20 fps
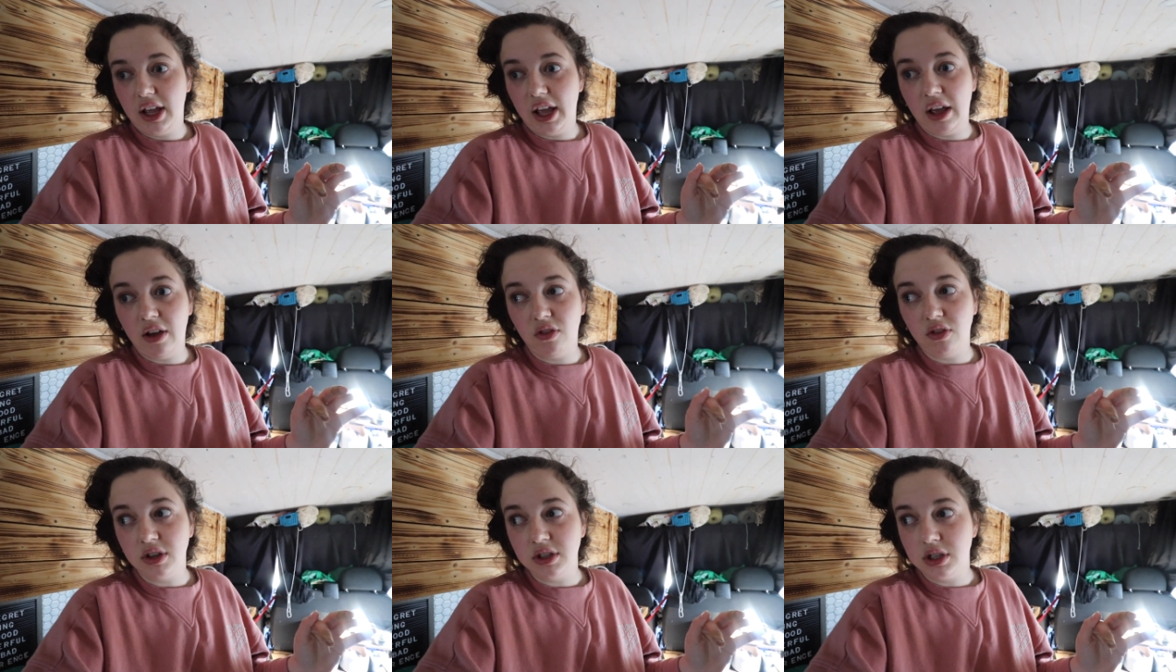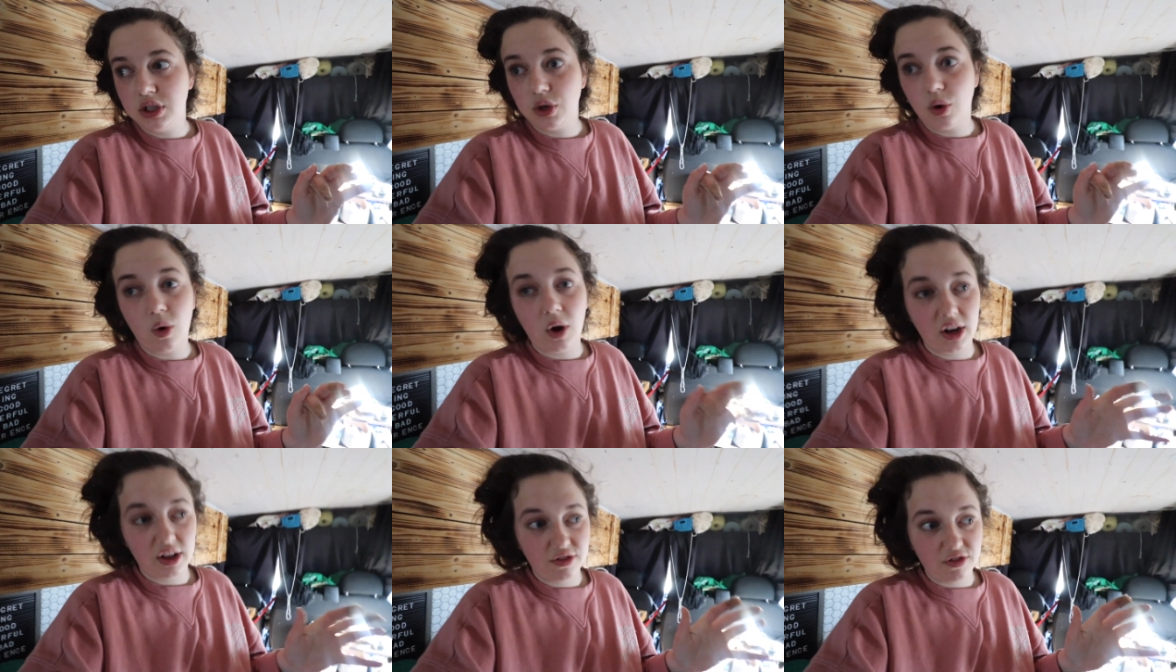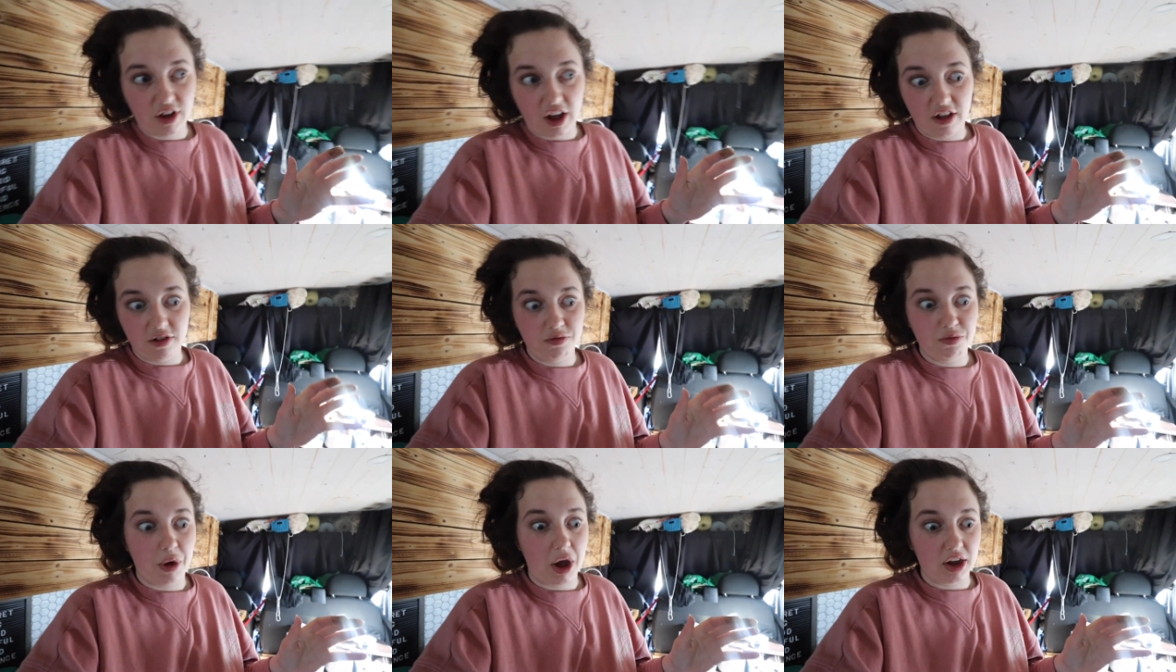It was
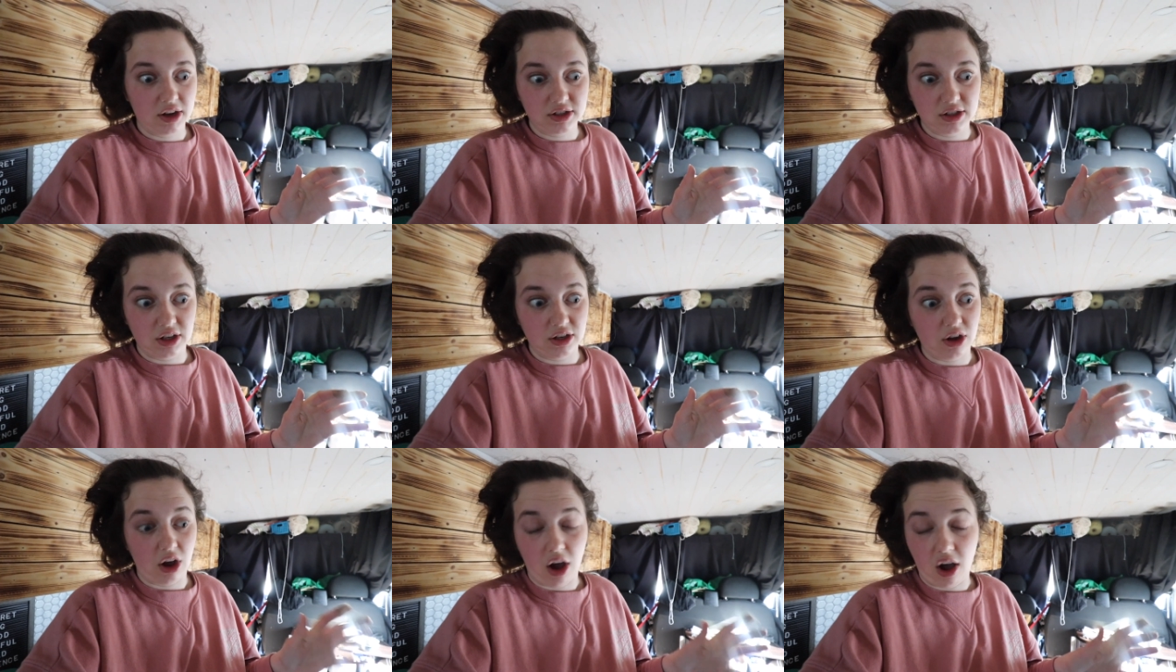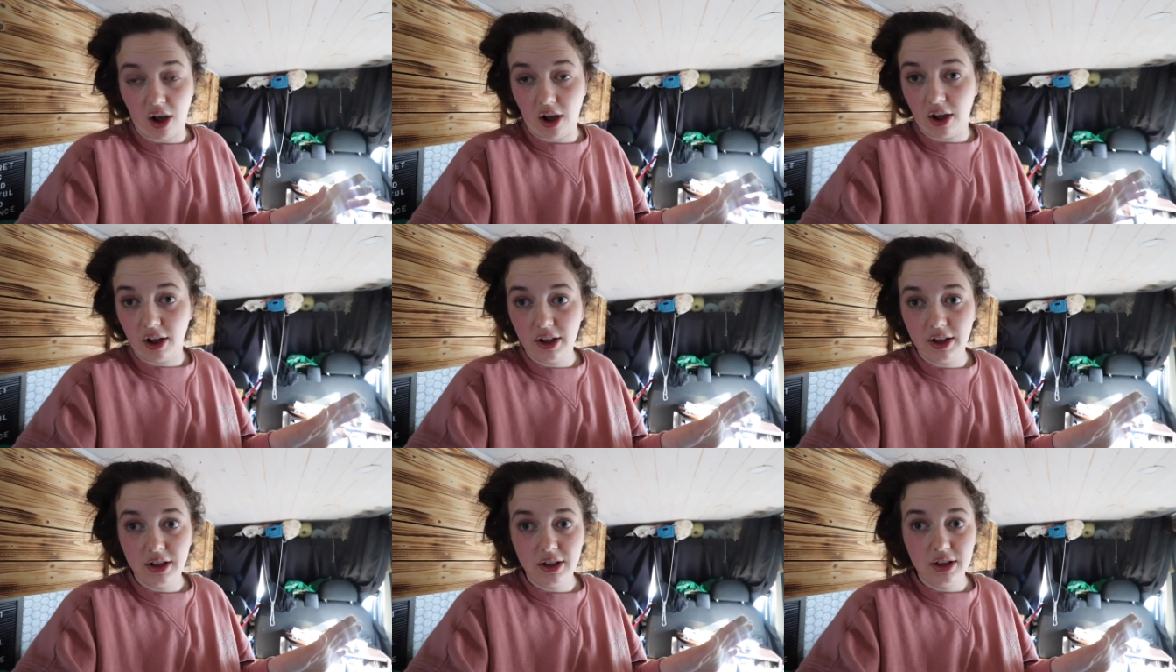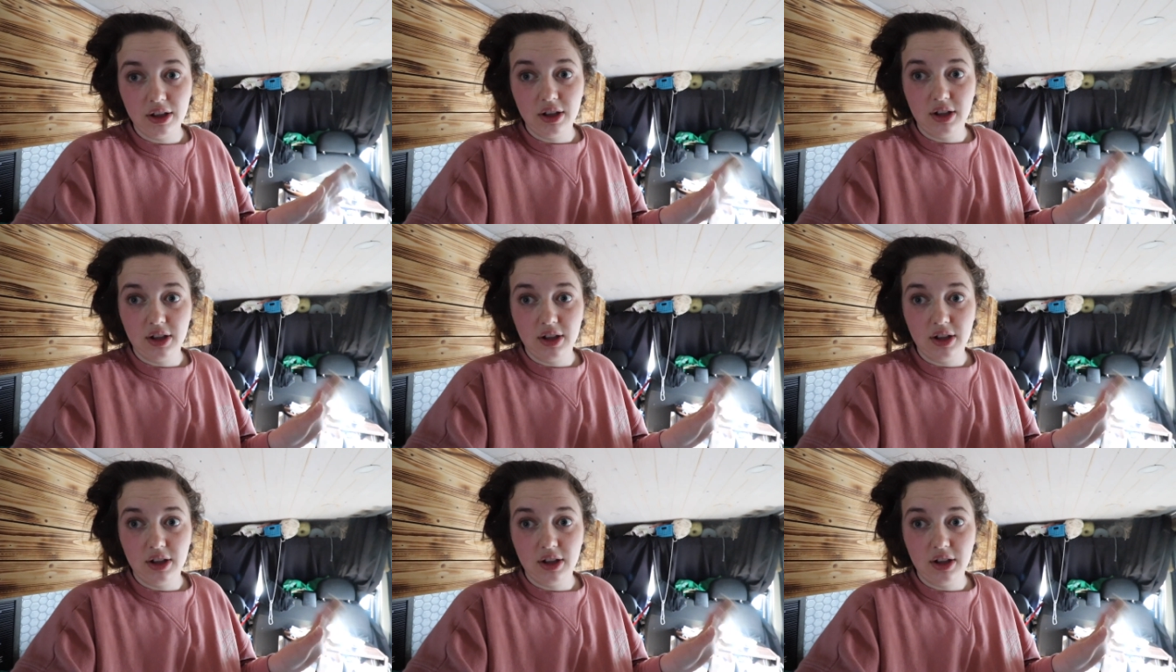25 bucks a dog.